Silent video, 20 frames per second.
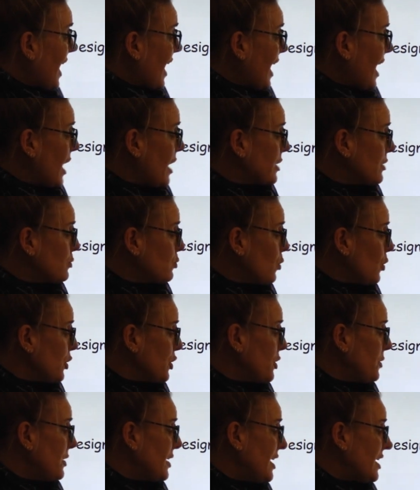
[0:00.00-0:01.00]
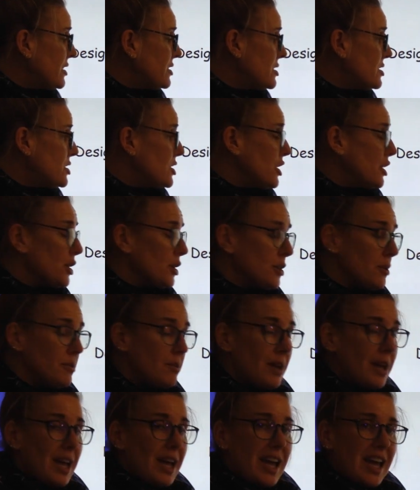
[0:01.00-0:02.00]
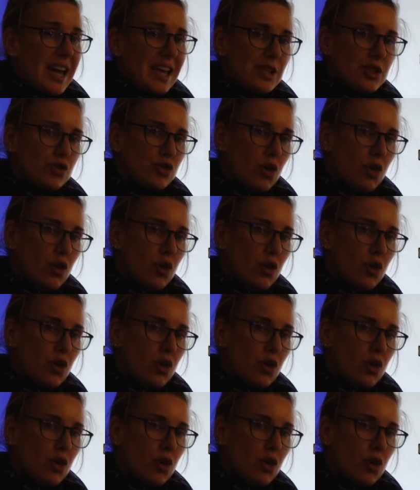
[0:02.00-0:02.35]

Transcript: and what you need to do is